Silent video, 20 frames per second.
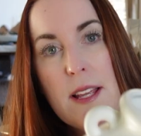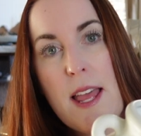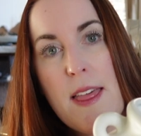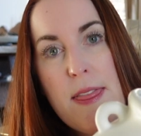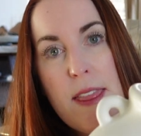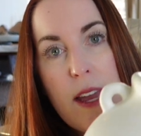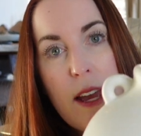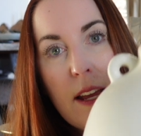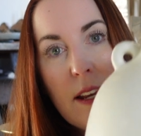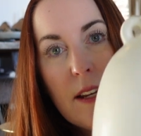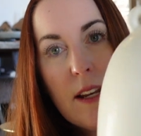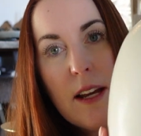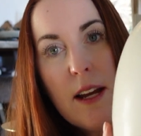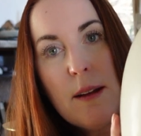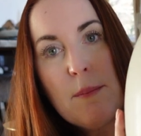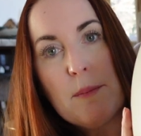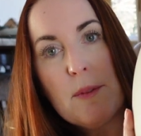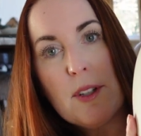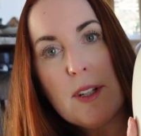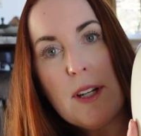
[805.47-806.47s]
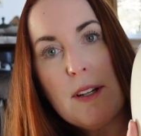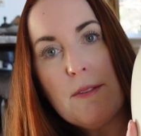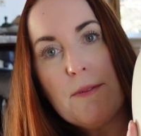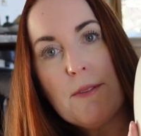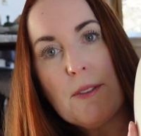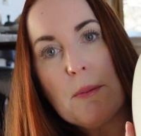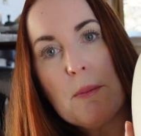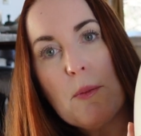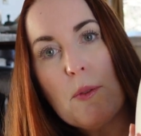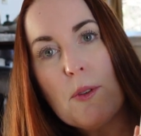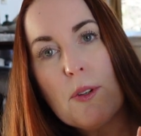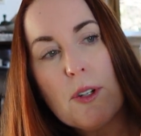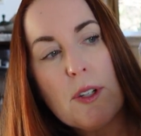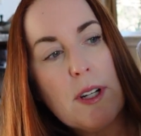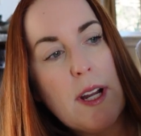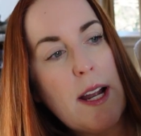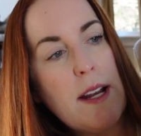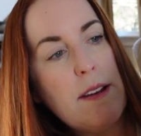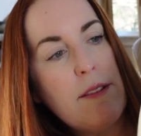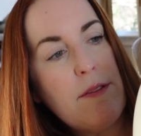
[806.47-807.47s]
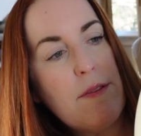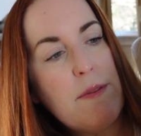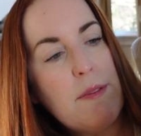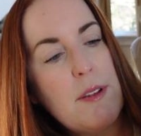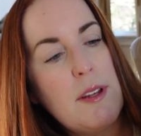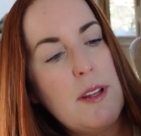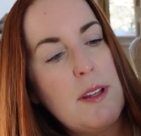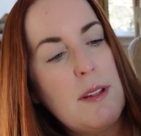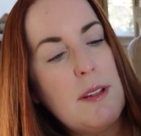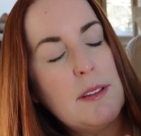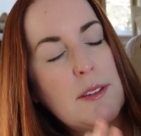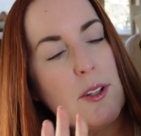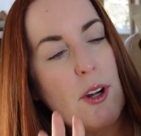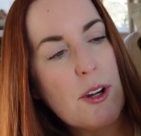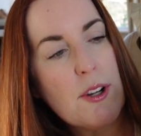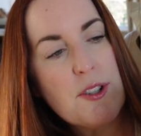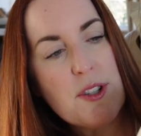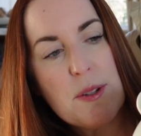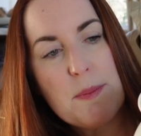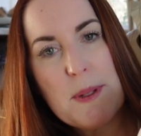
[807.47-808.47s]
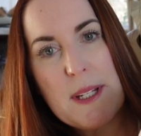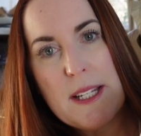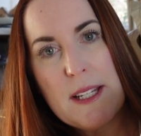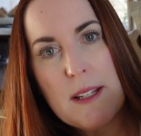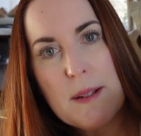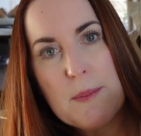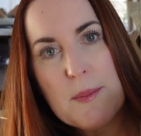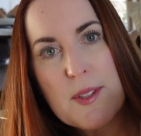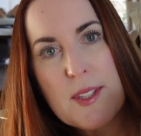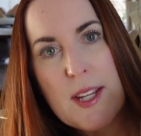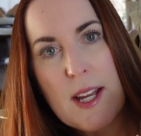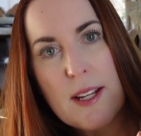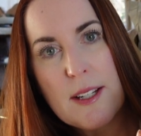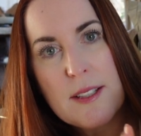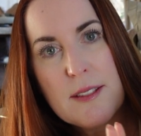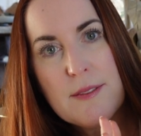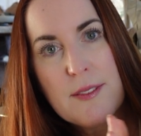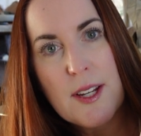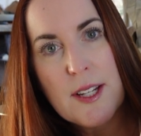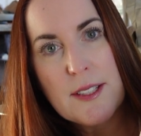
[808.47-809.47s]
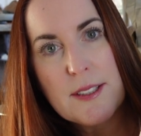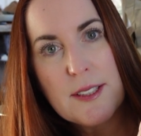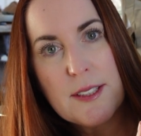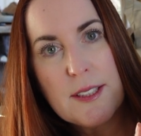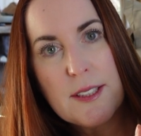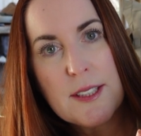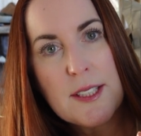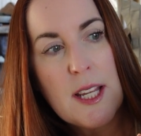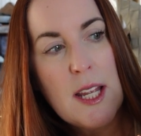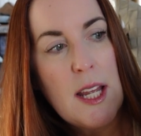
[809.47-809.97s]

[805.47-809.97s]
And then I'm looking for more kind of large and medium sized vases.